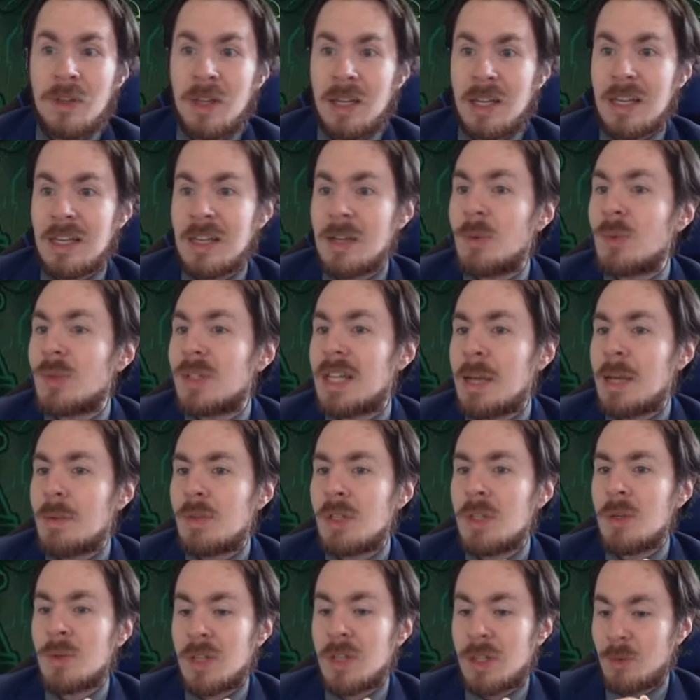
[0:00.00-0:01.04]
you go into game
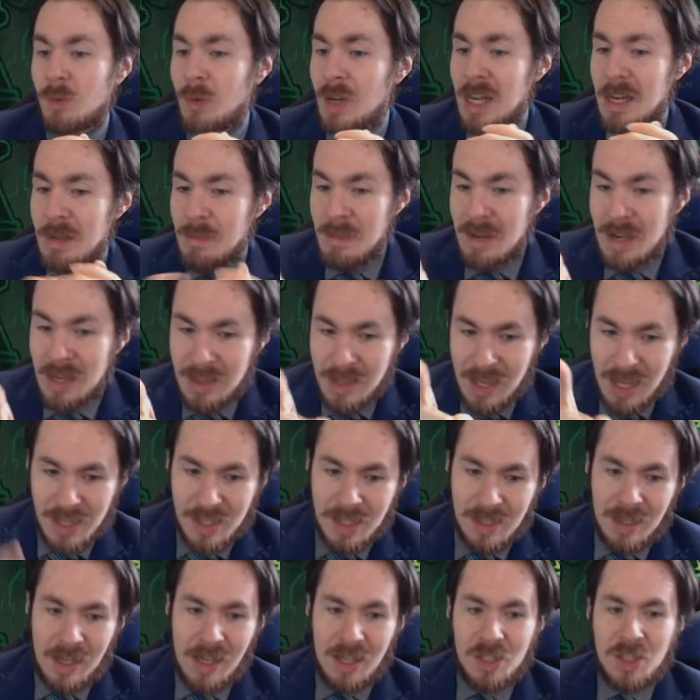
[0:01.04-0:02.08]
2, it's like, wait a minute,
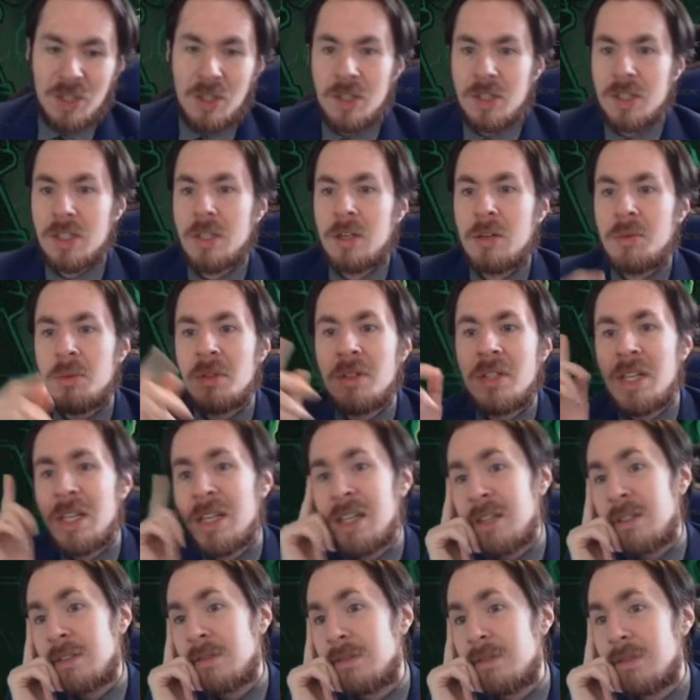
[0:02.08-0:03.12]
that's an odd cost card. Well,
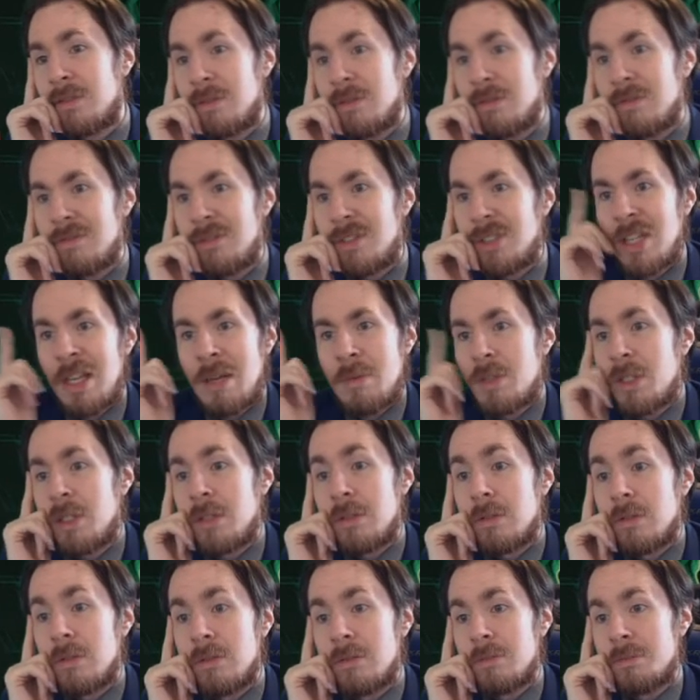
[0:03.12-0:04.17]
yeah, it's game 2.